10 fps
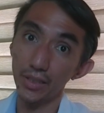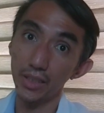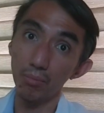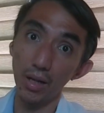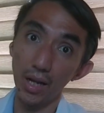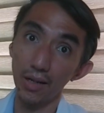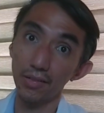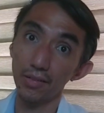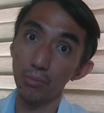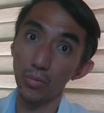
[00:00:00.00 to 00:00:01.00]

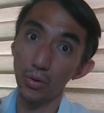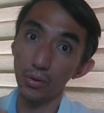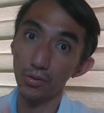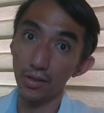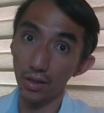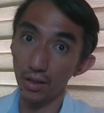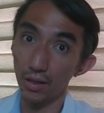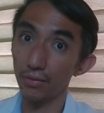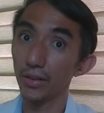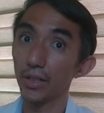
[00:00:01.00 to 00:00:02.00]
blocks most
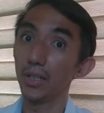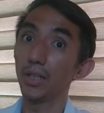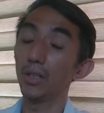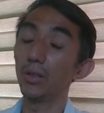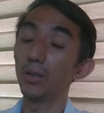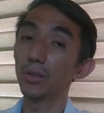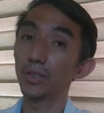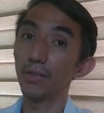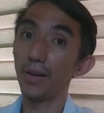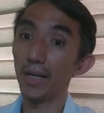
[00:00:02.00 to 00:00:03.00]
of
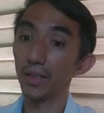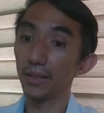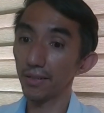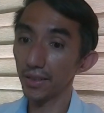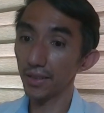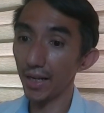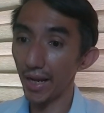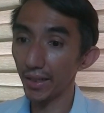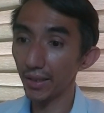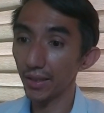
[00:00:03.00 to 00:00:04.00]
ultraviolet C
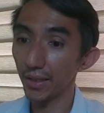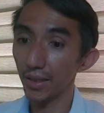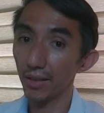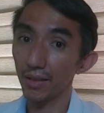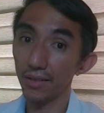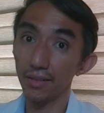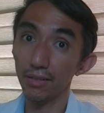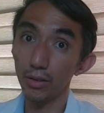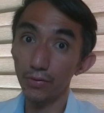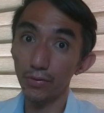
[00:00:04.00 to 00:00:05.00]
light. This is
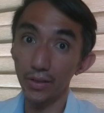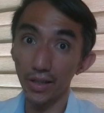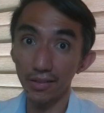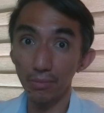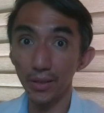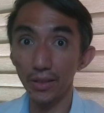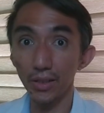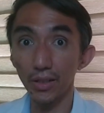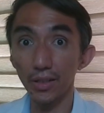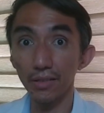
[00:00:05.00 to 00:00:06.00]
good for us
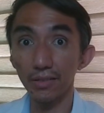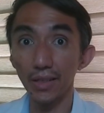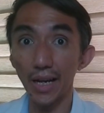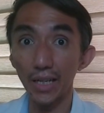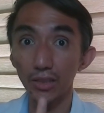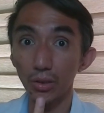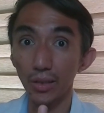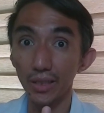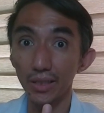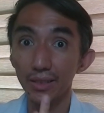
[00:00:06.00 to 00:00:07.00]
because actually,
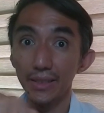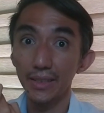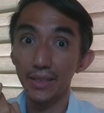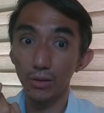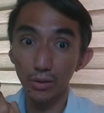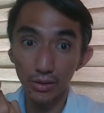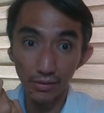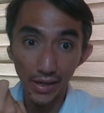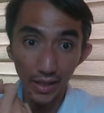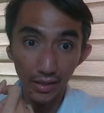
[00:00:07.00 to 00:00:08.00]

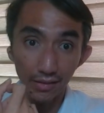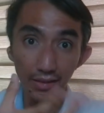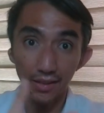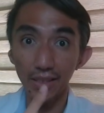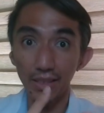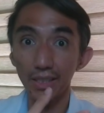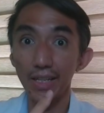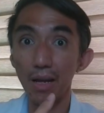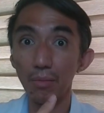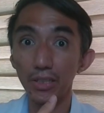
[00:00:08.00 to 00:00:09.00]
ultraviolet C
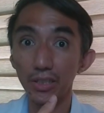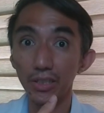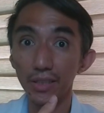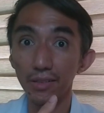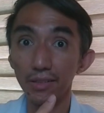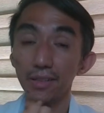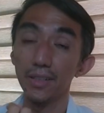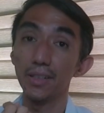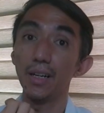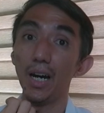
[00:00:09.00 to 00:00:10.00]
damages
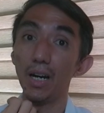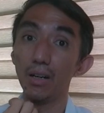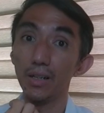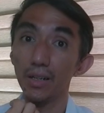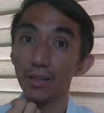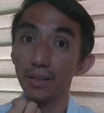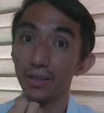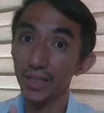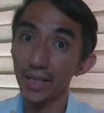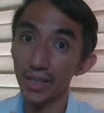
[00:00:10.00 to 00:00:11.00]
our
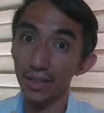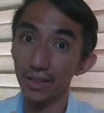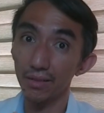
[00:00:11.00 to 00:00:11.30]
DNA.